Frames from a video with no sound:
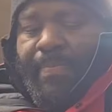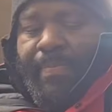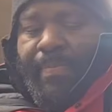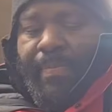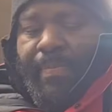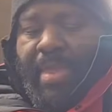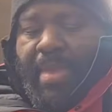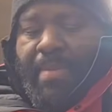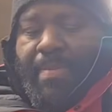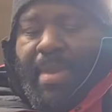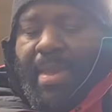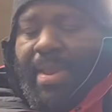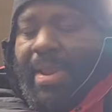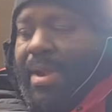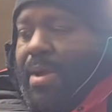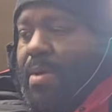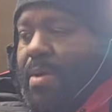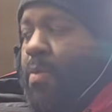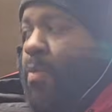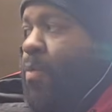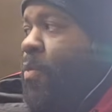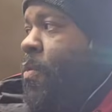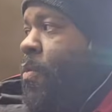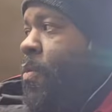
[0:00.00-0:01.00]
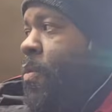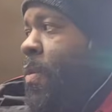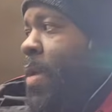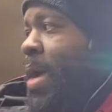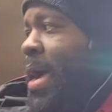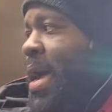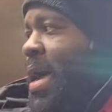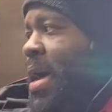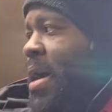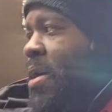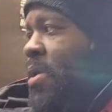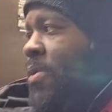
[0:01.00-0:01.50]
it made like a
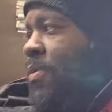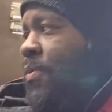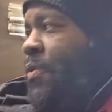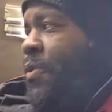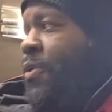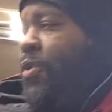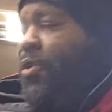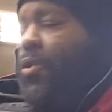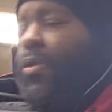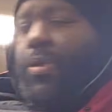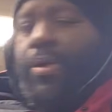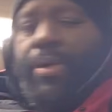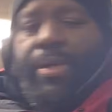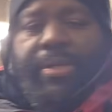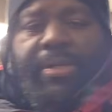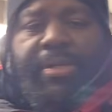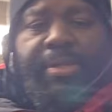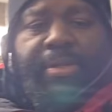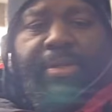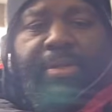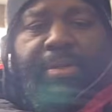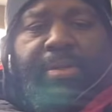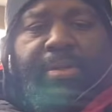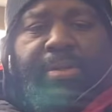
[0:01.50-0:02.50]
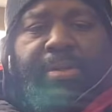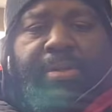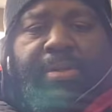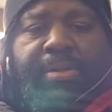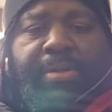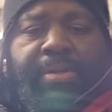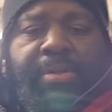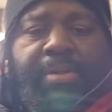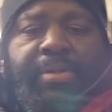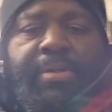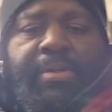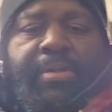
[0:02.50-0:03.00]
wow noise.
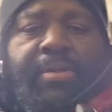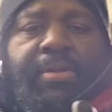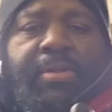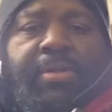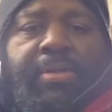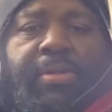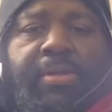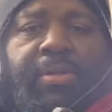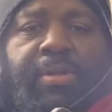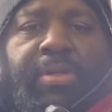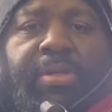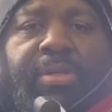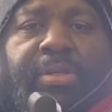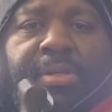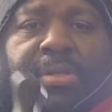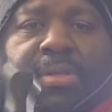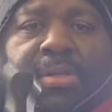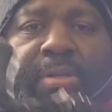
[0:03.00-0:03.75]
So this